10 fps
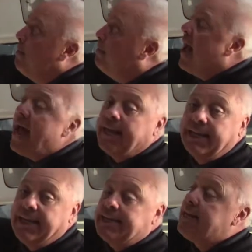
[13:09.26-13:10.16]

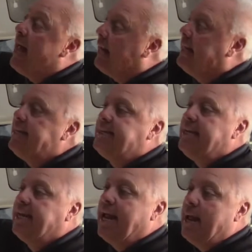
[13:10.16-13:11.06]
backlit
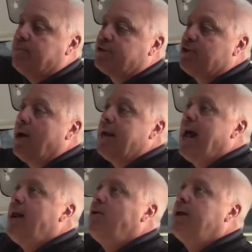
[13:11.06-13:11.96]
LED lamps. So I
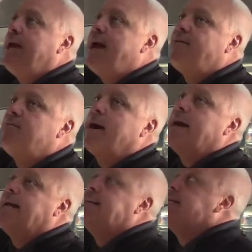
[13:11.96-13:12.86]
not only have
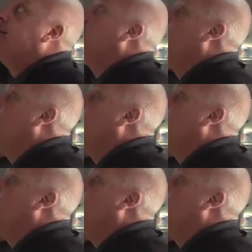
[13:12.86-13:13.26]
my interior